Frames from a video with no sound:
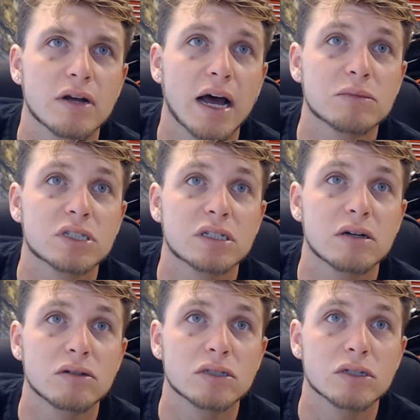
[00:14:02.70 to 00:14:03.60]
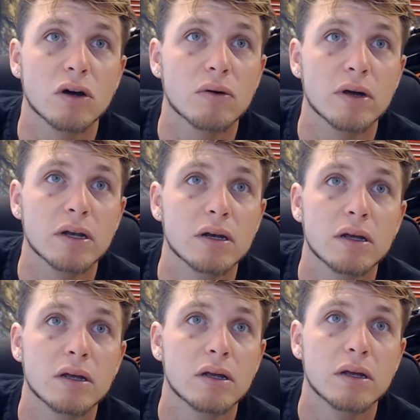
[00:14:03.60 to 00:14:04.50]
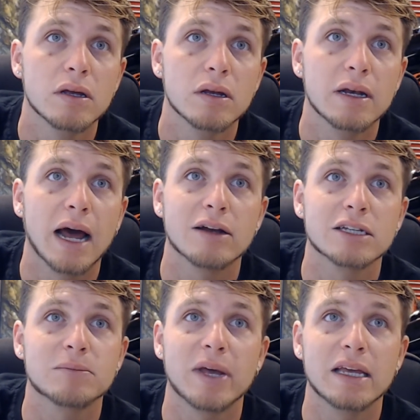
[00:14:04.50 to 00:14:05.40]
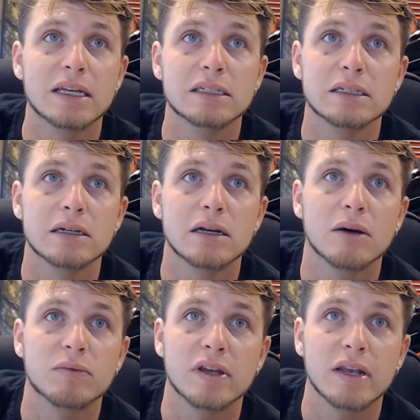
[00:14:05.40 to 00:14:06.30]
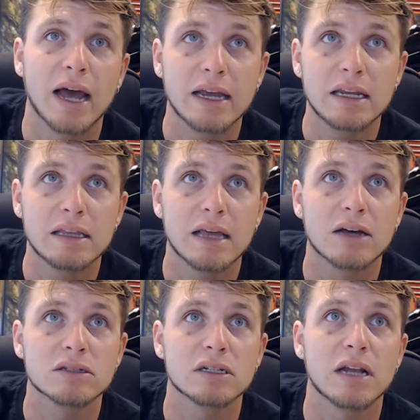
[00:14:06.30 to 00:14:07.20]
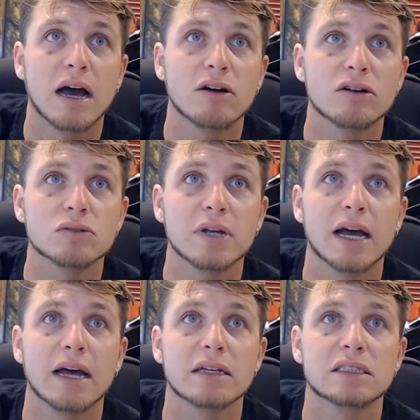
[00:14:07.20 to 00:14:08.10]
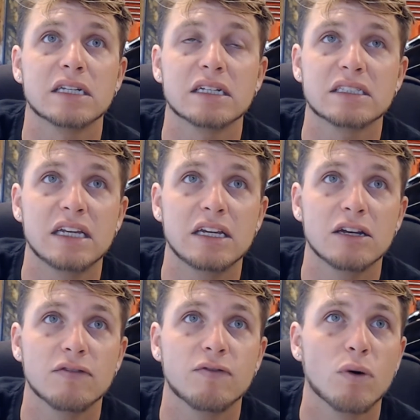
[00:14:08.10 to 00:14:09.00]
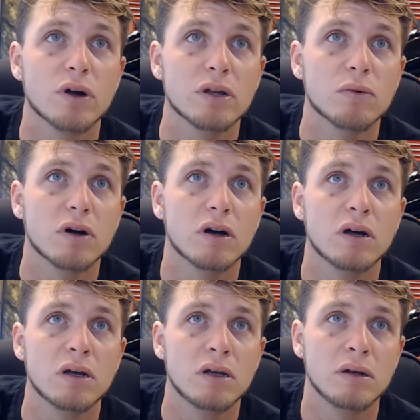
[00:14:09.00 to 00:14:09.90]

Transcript: still just going down this page. Up to $90,000. We got 16 to 41.